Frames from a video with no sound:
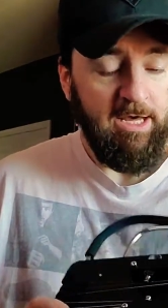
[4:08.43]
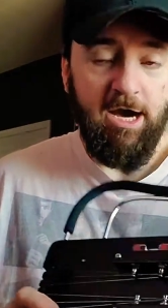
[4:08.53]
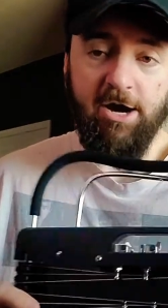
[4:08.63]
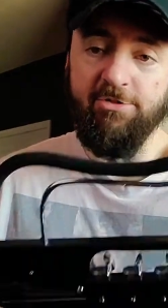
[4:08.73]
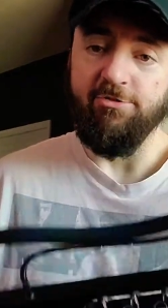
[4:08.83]

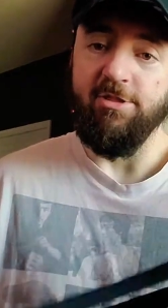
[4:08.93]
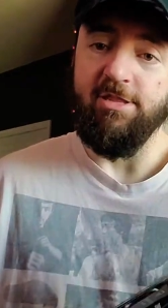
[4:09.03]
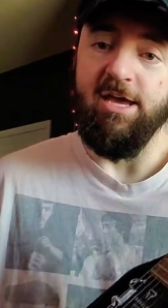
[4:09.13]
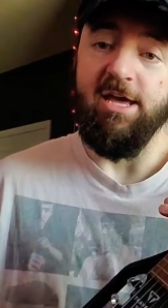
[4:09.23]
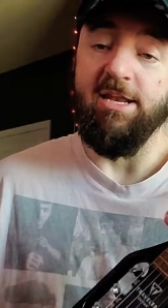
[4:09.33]
Other than
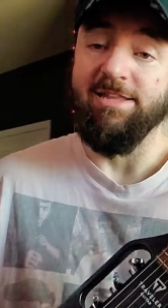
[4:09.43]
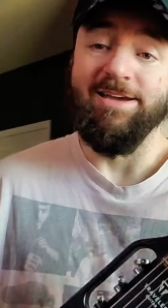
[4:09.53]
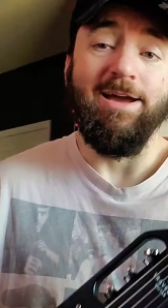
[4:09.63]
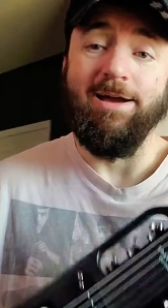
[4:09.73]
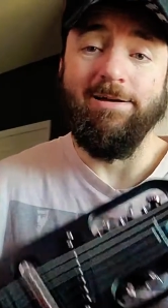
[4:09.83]
that,
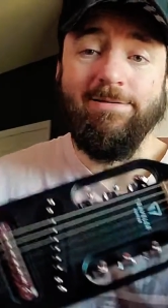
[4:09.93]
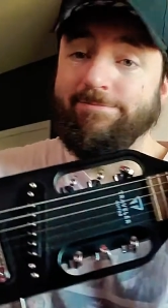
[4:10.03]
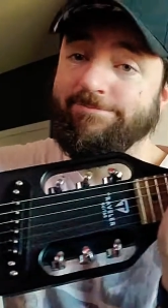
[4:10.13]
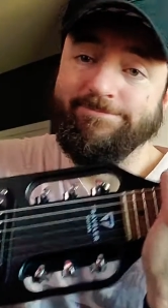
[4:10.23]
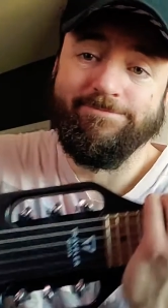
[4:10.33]
like,
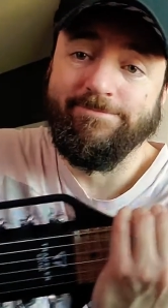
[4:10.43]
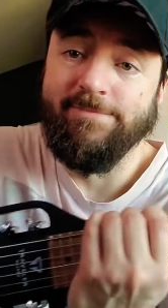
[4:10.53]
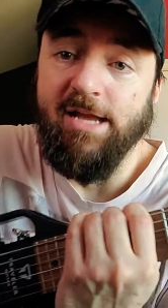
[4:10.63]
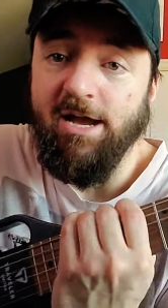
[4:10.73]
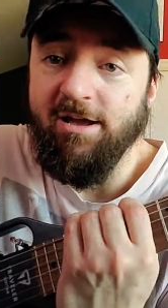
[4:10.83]

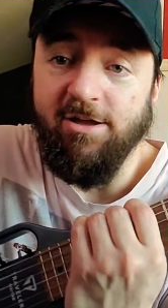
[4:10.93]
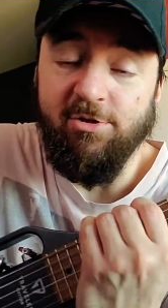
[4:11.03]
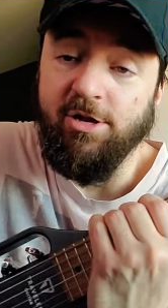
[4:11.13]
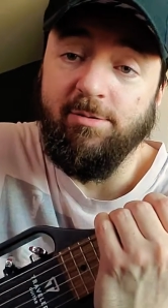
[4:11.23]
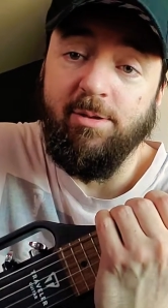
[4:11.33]
you're
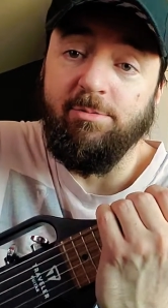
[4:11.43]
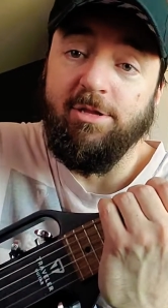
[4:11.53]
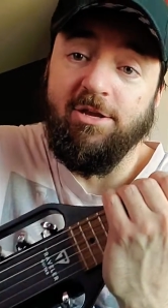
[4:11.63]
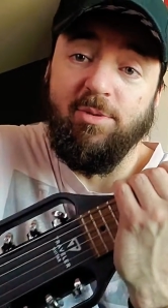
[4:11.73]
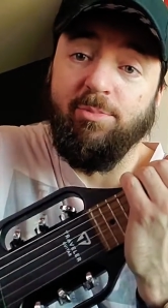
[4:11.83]
not going to be able to
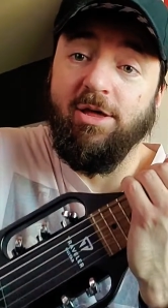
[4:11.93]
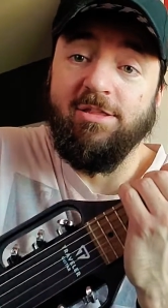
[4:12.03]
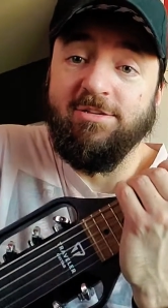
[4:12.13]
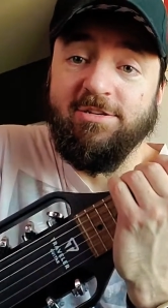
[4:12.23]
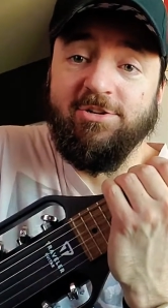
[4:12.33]
hear me play
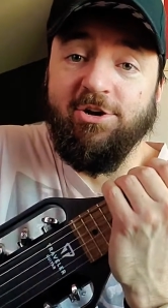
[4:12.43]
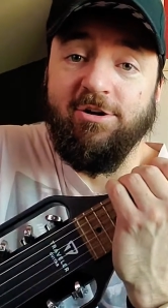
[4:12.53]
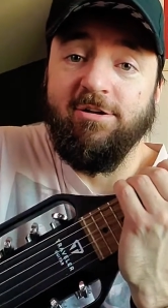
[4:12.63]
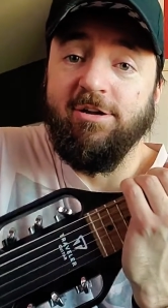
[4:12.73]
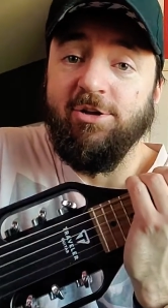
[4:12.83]
this
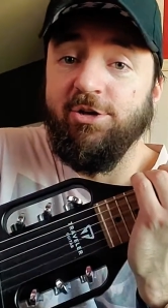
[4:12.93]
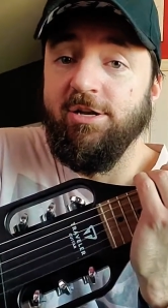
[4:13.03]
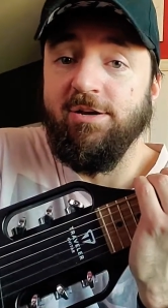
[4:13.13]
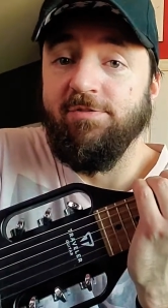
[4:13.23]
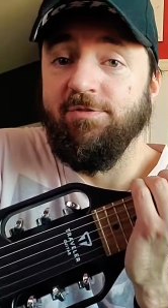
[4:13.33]
guitar good
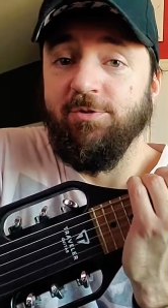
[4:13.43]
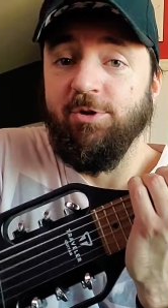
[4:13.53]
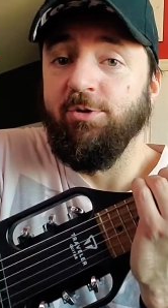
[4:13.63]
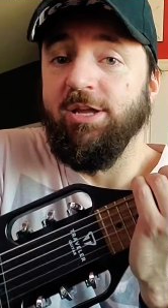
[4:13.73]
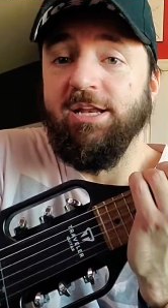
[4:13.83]
enough for
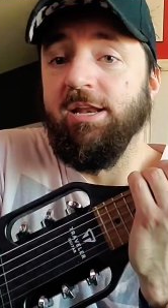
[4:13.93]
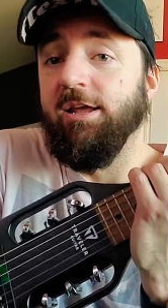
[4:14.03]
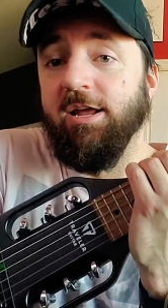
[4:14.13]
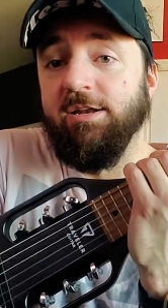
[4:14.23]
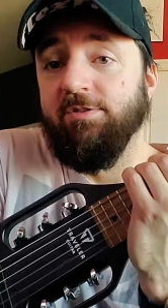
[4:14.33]
you to get
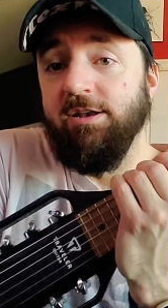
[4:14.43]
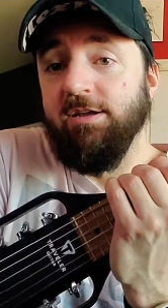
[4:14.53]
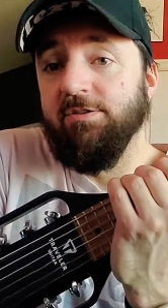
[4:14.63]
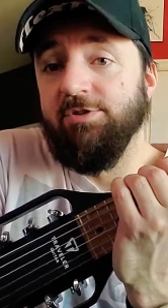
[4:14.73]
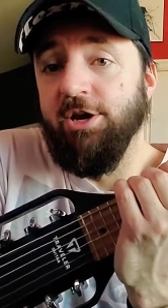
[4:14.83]
any kind of
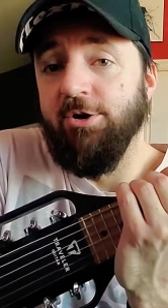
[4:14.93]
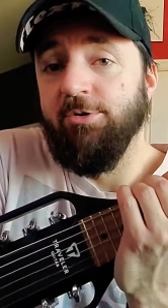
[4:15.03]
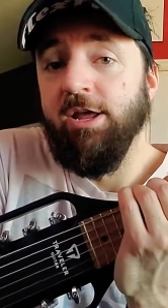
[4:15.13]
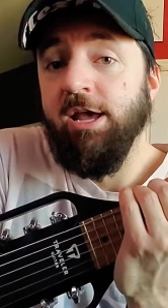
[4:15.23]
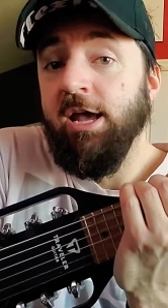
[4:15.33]
idea of
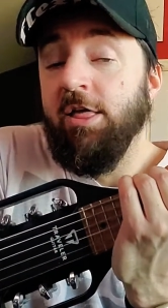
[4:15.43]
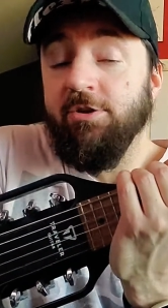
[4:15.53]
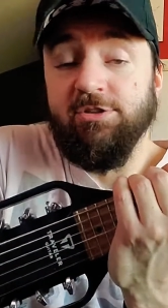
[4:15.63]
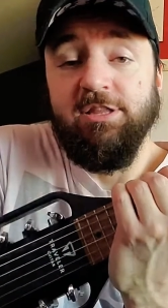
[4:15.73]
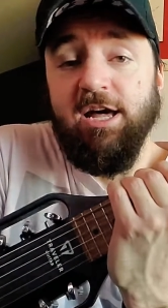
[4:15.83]
tone.
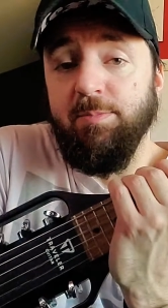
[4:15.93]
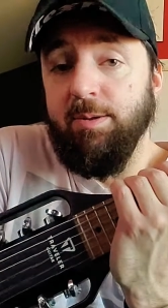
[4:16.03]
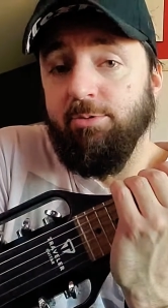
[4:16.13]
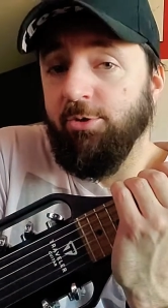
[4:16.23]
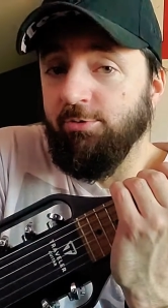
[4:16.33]
There's a lot of
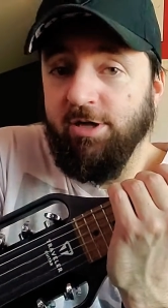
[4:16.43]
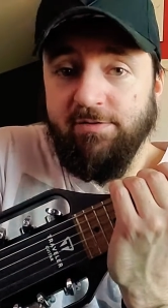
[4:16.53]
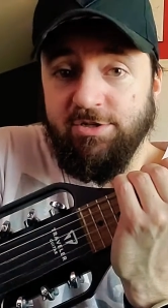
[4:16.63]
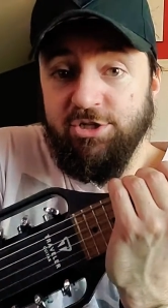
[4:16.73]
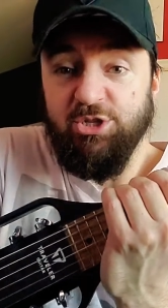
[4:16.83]
people who
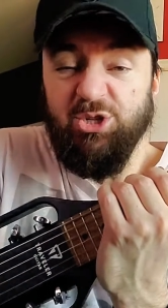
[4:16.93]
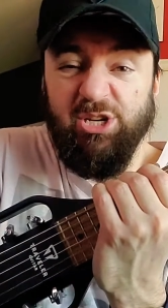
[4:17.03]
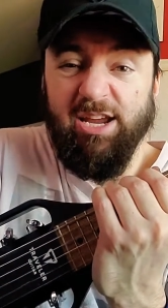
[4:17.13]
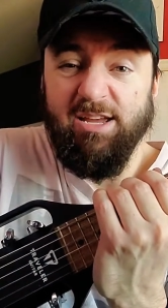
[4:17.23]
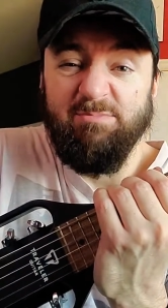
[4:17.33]
love to just
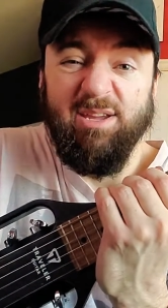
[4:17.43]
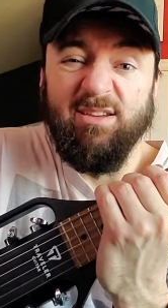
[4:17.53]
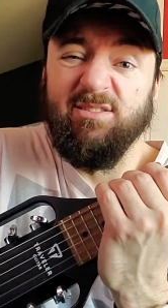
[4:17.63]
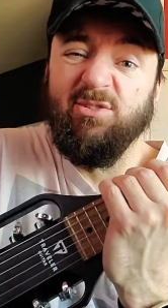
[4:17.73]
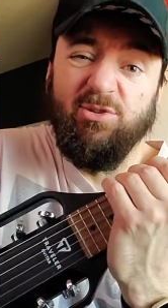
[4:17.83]
jam
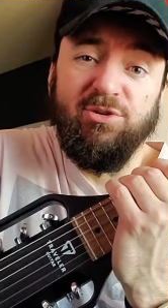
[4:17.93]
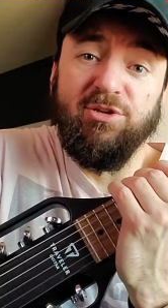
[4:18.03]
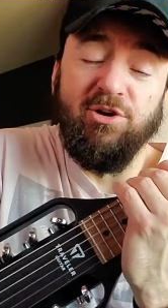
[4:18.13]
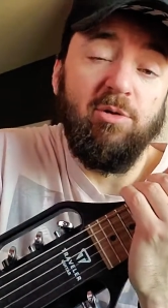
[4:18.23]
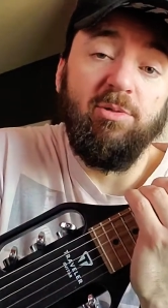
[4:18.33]
because they're good
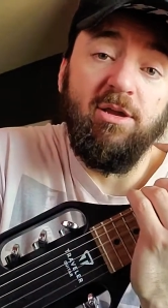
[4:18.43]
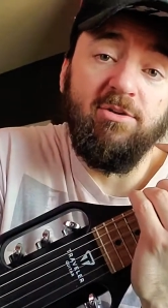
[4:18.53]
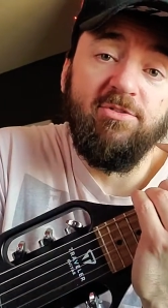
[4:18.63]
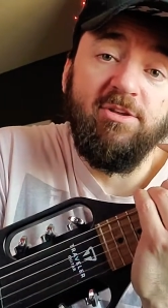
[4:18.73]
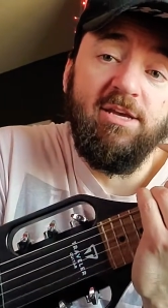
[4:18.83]
guitar
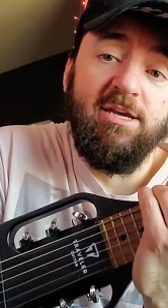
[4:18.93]
players.